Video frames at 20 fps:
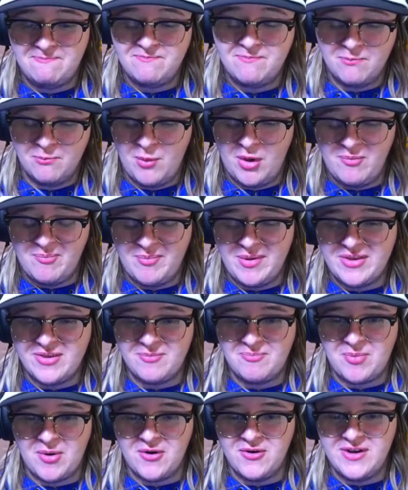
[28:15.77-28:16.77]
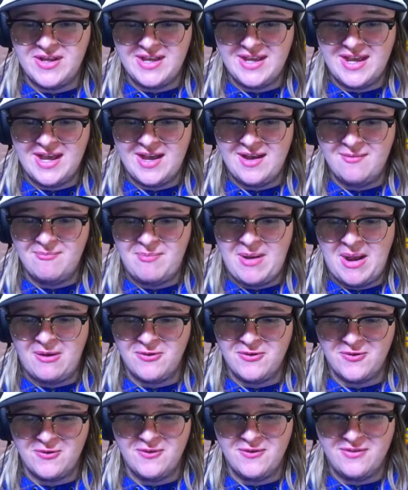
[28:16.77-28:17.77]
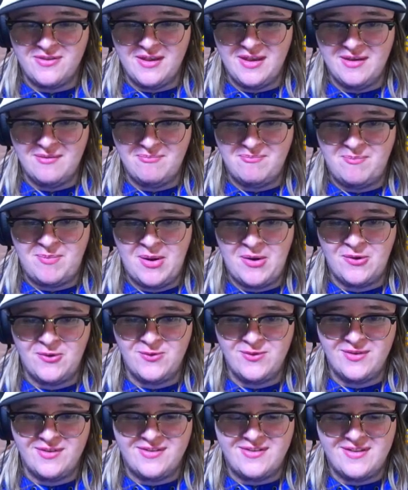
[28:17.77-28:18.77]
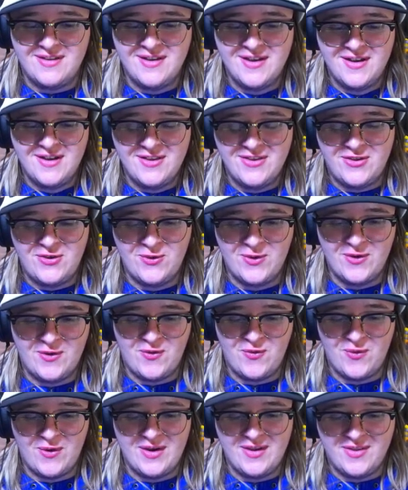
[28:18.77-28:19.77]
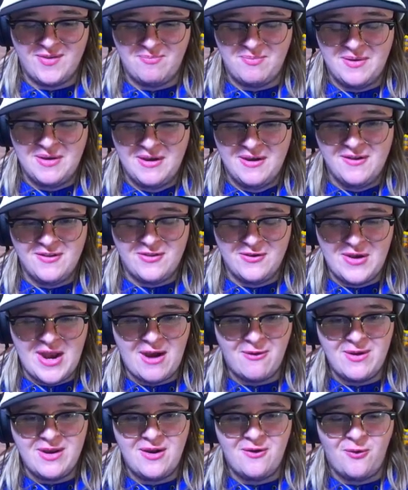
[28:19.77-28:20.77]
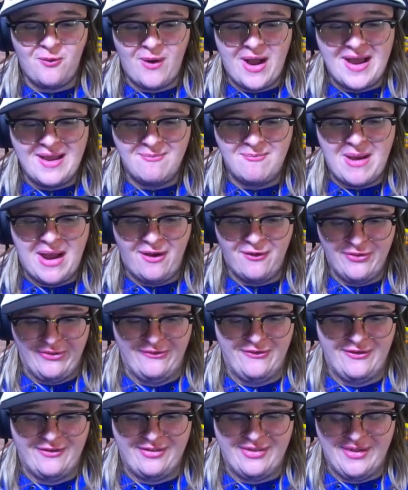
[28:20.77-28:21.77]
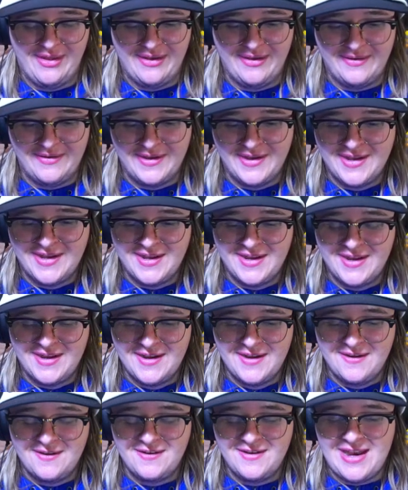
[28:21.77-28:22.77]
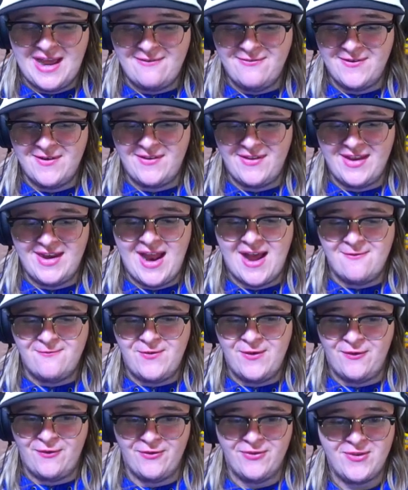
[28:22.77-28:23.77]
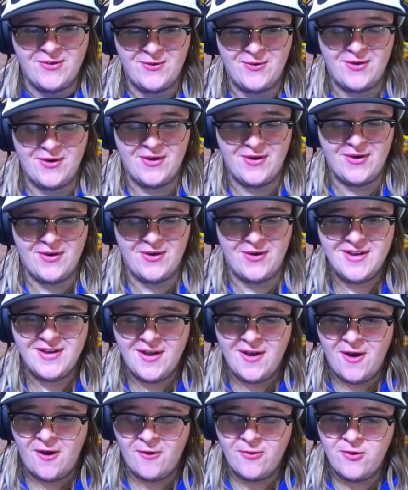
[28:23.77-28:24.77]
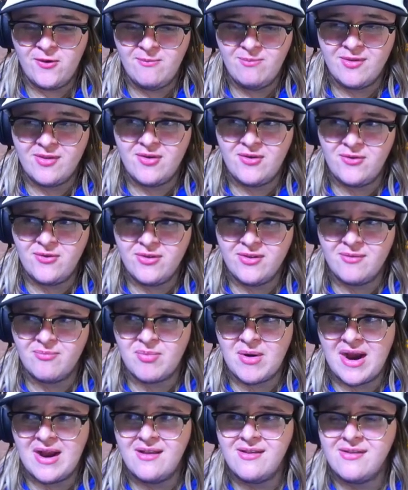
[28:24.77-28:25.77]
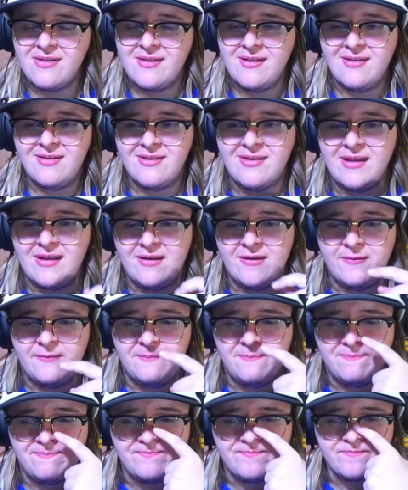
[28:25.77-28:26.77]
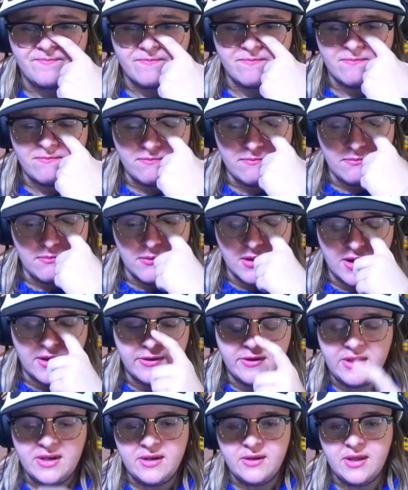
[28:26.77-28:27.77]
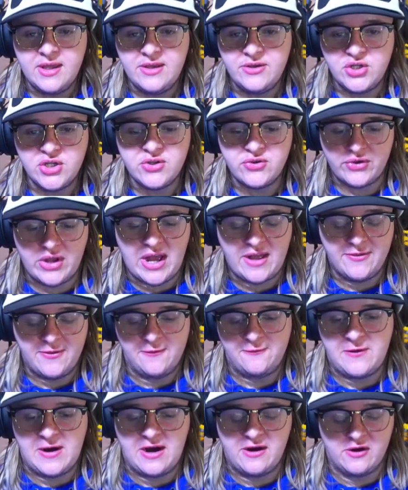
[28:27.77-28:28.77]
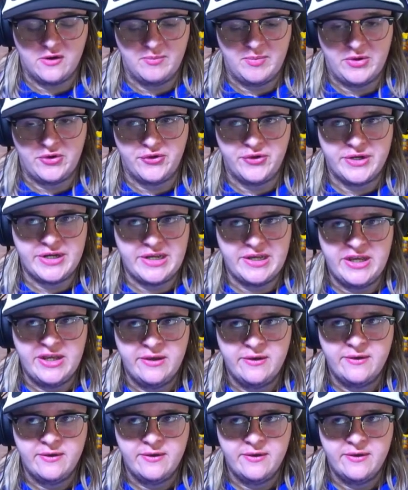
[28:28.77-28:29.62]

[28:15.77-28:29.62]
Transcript: well, it's burning Bowser's bones to a crisp. So now we know why Bowser's definitely not feeling too good. Although I'm still surprised it's, because it just got the fire ability.